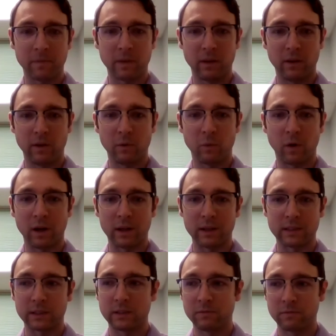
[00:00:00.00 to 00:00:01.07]
you
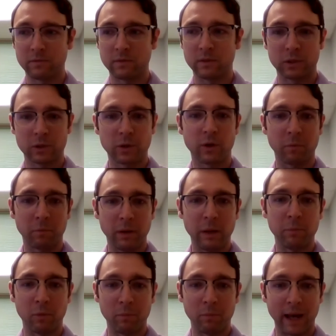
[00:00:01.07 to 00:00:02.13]
want certain
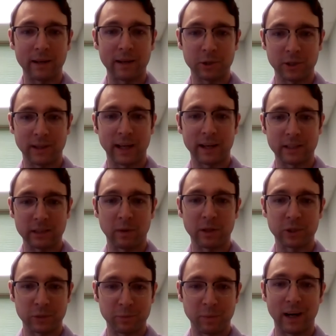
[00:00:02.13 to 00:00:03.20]
people managing that as
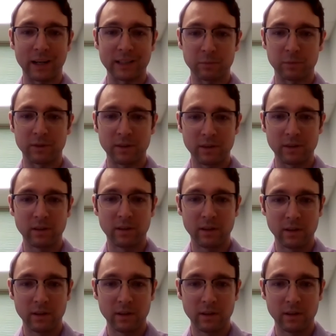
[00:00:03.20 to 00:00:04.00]
much as possible.